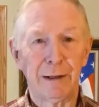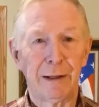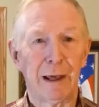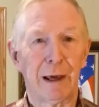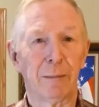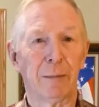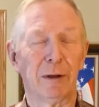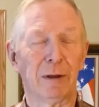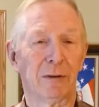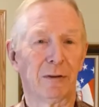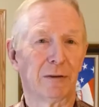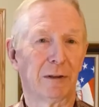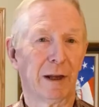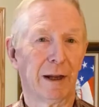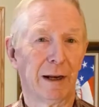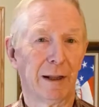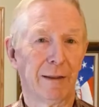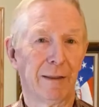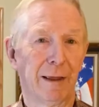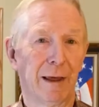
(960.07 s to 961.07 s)
them and
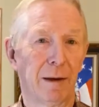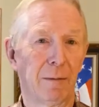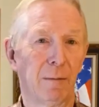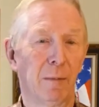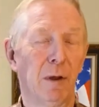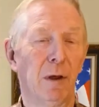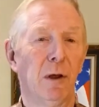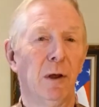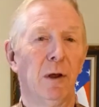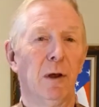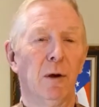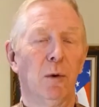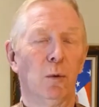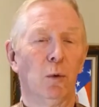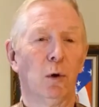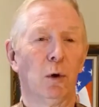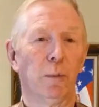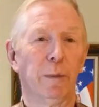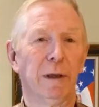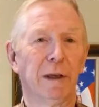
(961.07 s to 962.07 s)
study them,
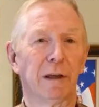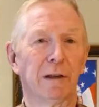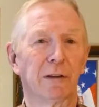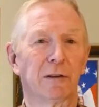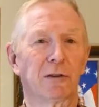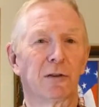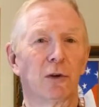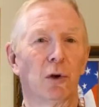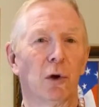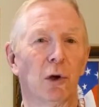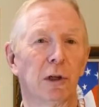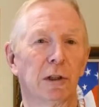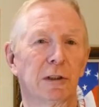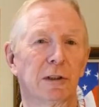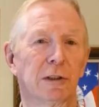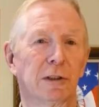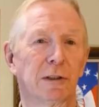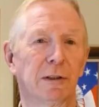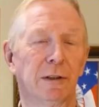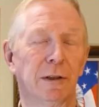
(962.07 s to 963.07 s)
will be a
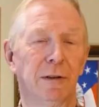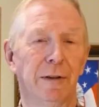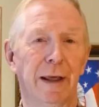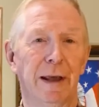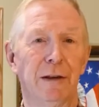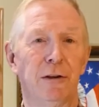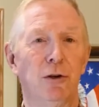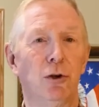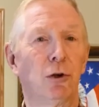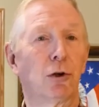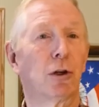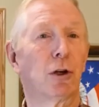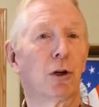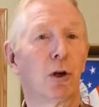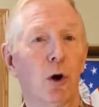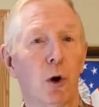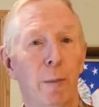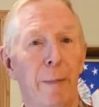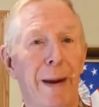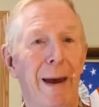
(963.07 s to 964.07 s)
source that you can
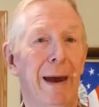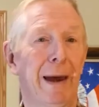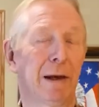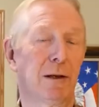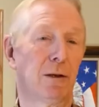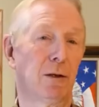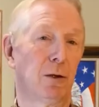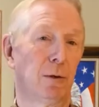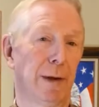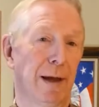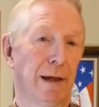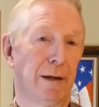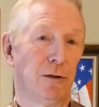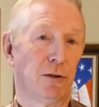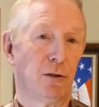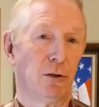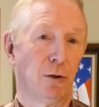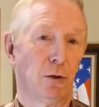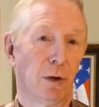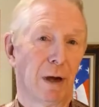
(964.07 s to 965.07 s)
go back to as
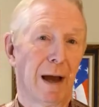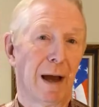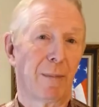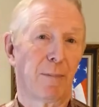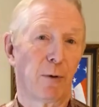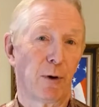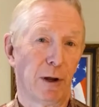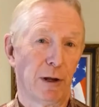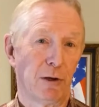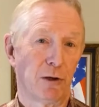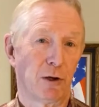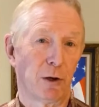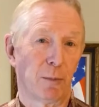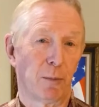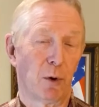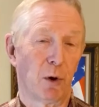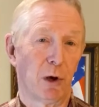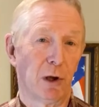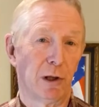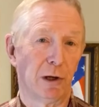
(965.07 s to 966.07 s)
you operate your
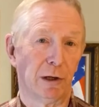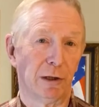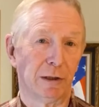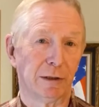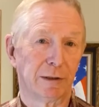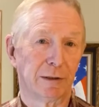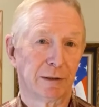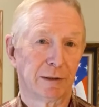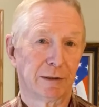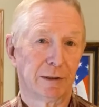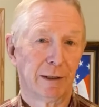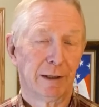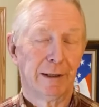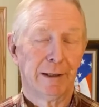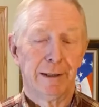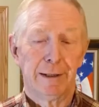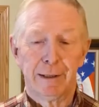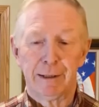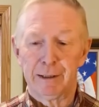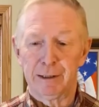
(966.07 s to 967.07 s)
boilers.
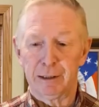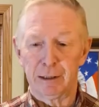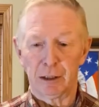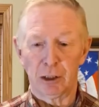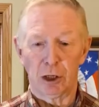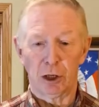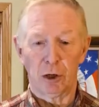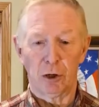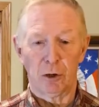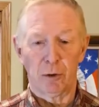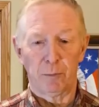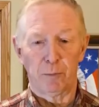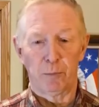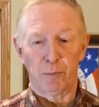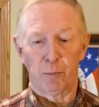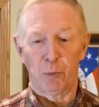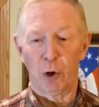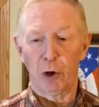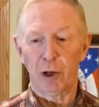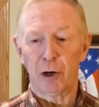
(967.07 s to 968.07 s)
You know,
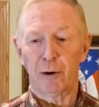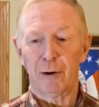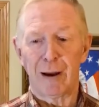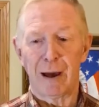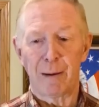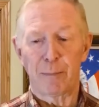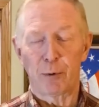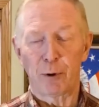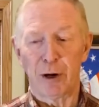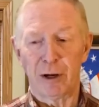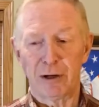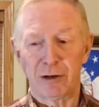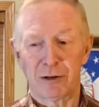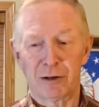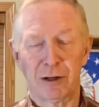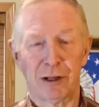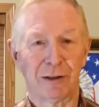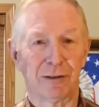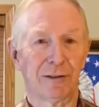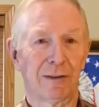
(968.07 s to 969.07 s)
boiler
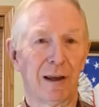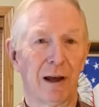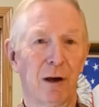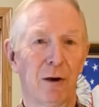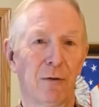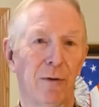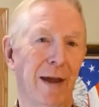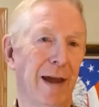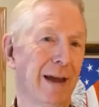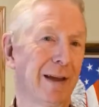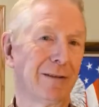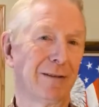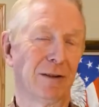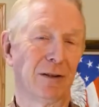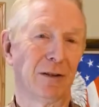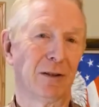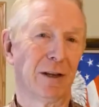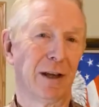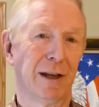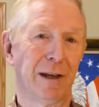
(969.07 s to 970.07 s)
operation itself
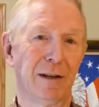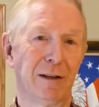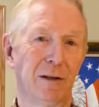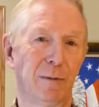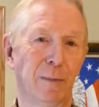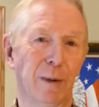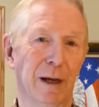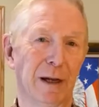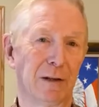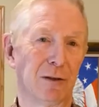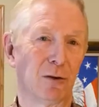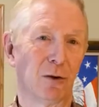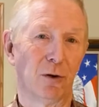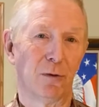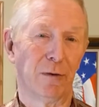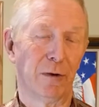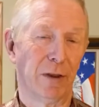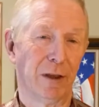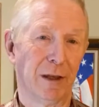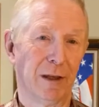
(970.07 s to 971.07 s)
hasn't changed much
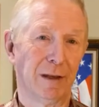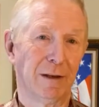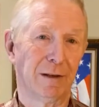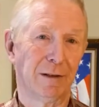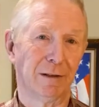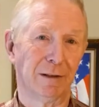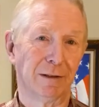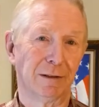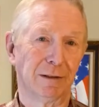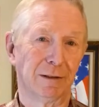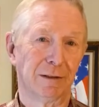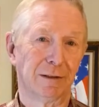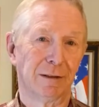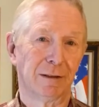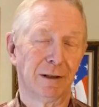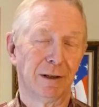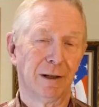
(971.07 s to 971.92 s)
over the years.